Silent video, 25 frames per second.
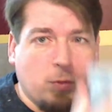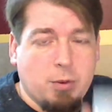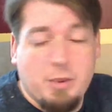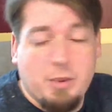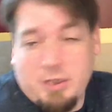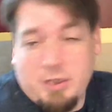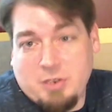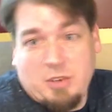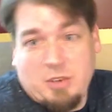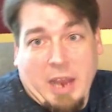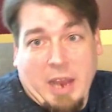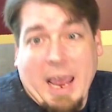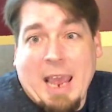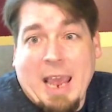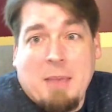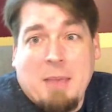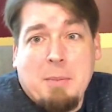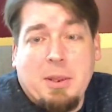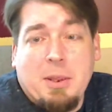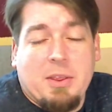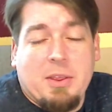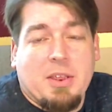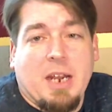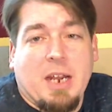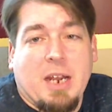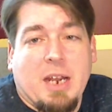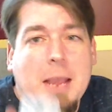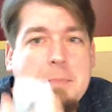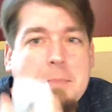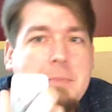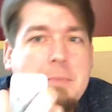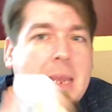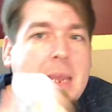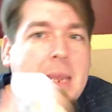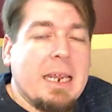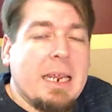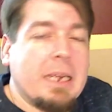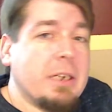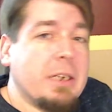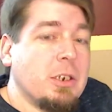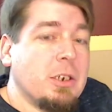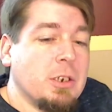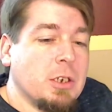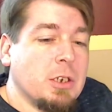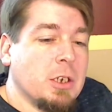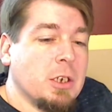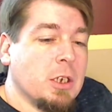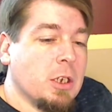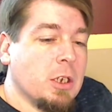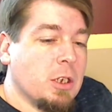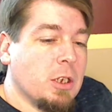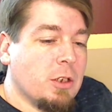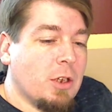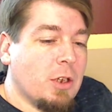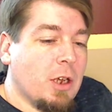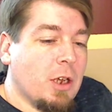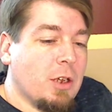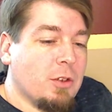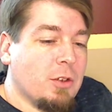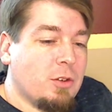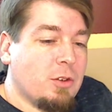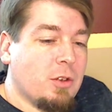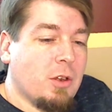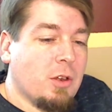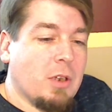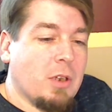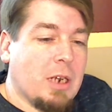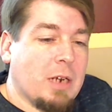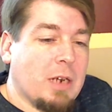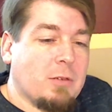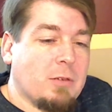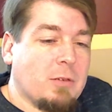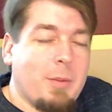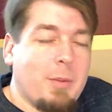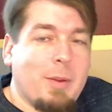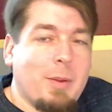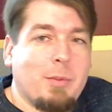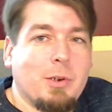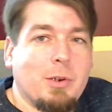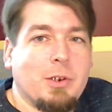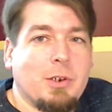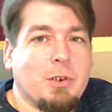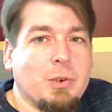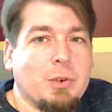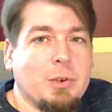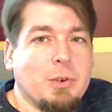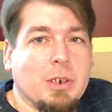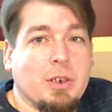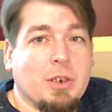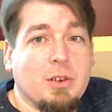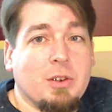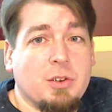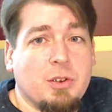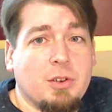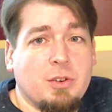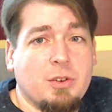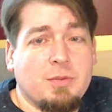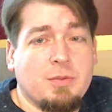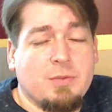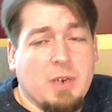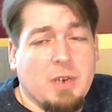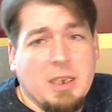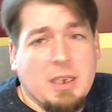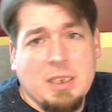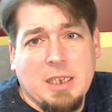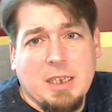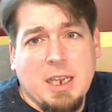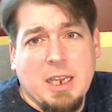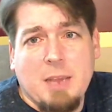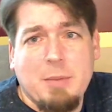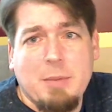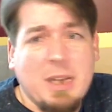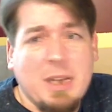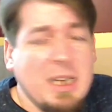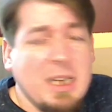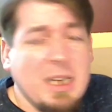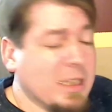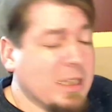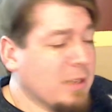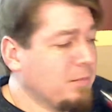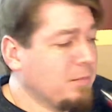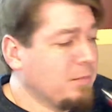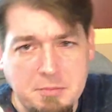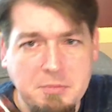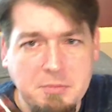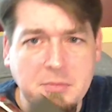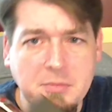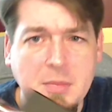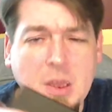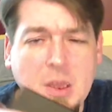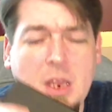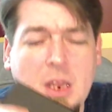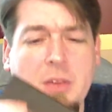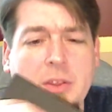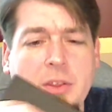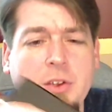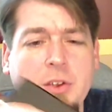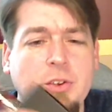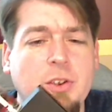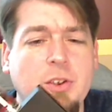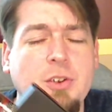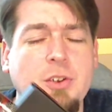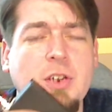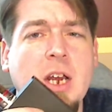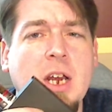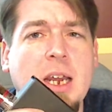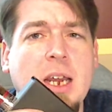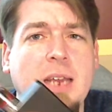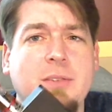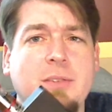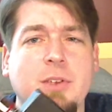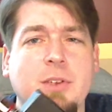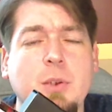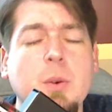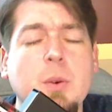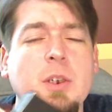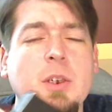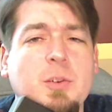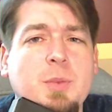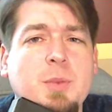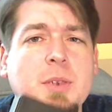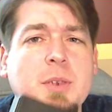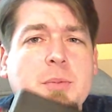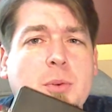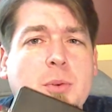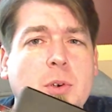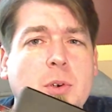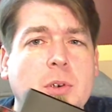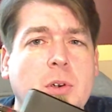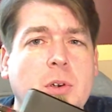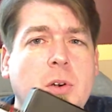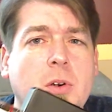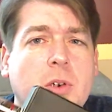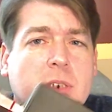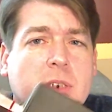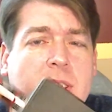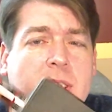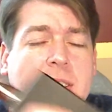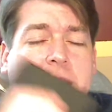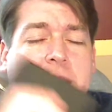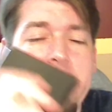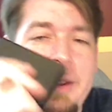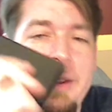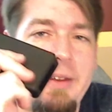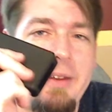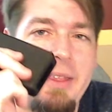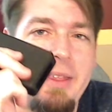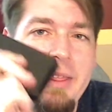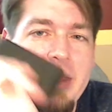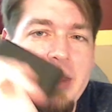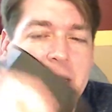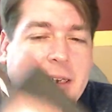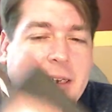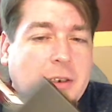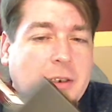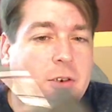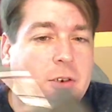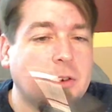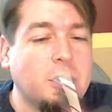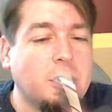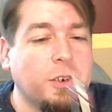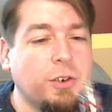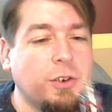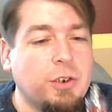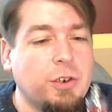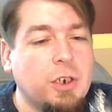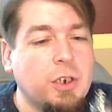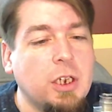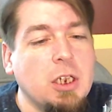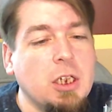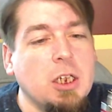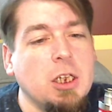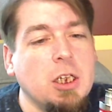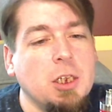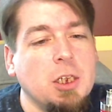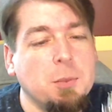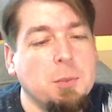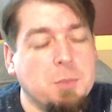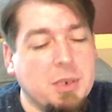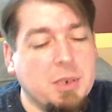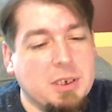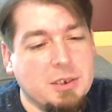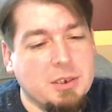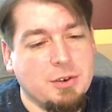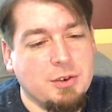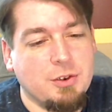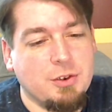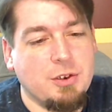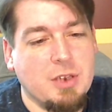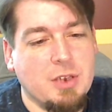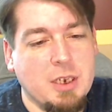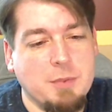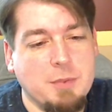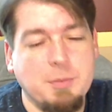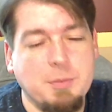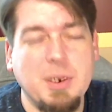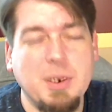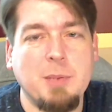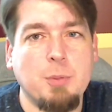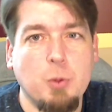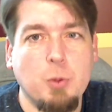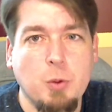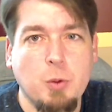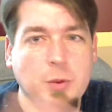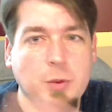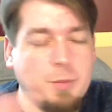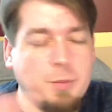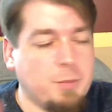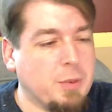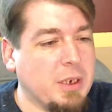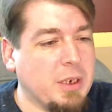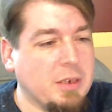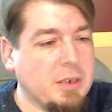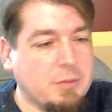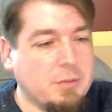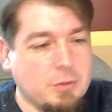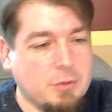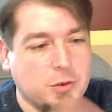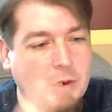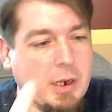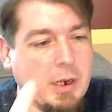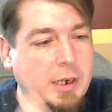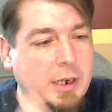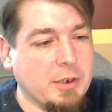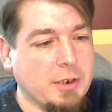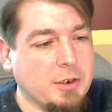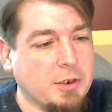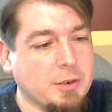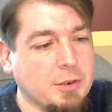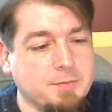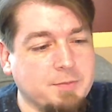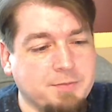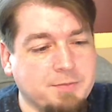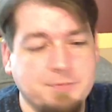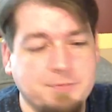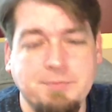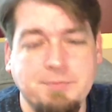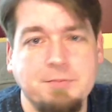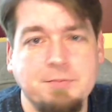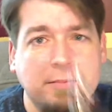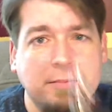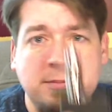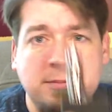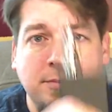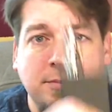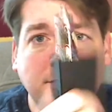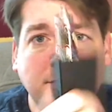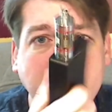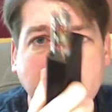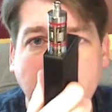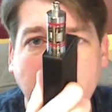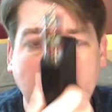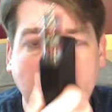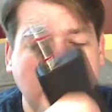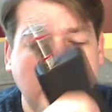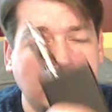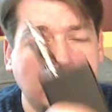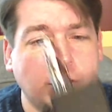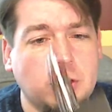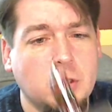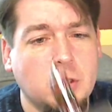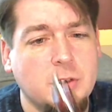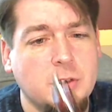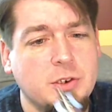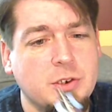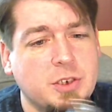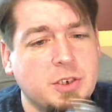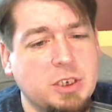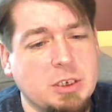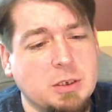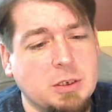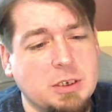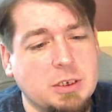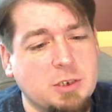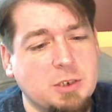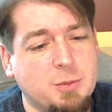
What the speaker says: it's a habit that I made so that I remember to do it, because frankly, I'm an idiot. This does not have a USB port on it, and thank goodness, because then people would be trying to charge series